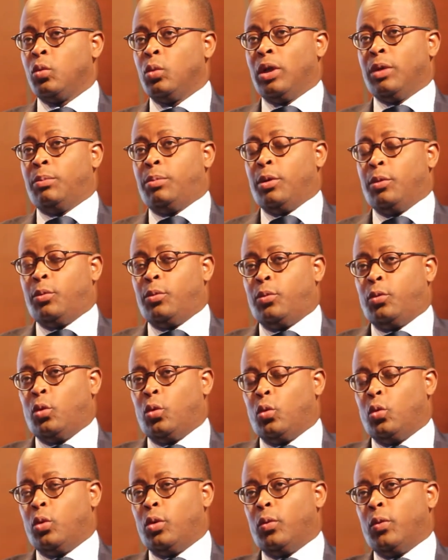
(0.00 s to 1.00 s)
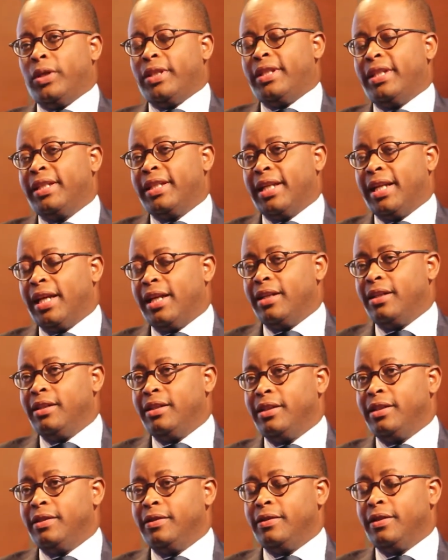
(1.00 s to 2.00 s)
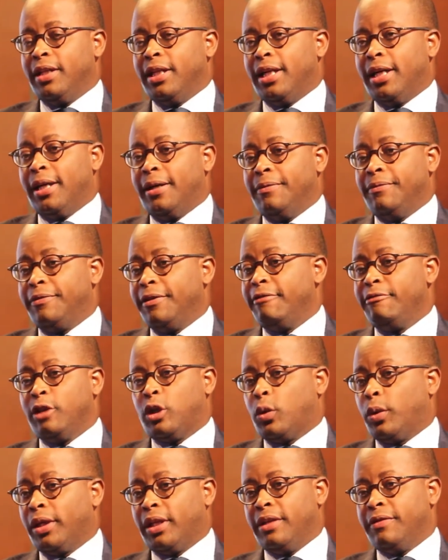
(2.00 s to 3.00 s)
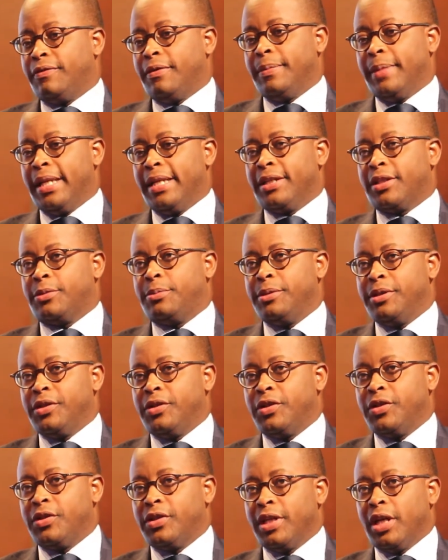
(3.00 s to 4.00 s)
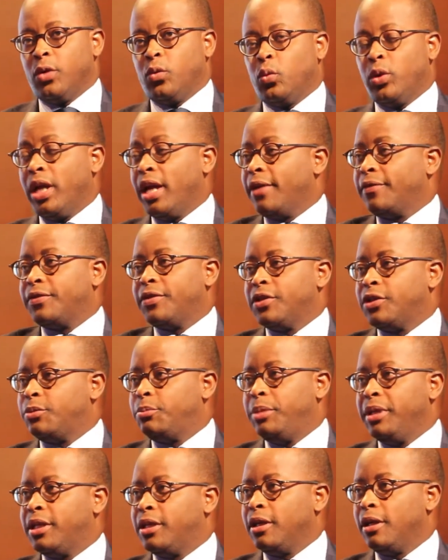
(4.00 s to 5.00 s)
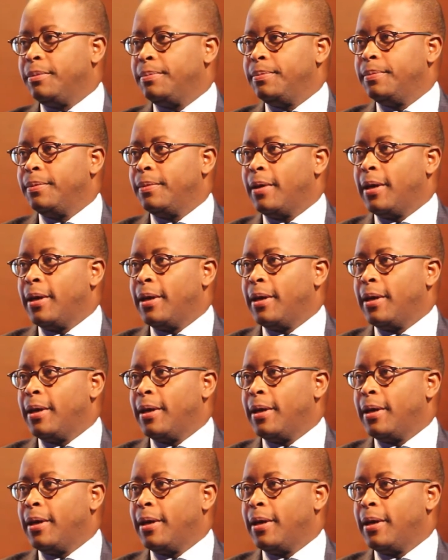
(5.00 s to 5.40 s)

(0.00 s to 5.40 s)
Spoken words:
Well, one thing that I learned very quickly from that experience is that we have to speak up.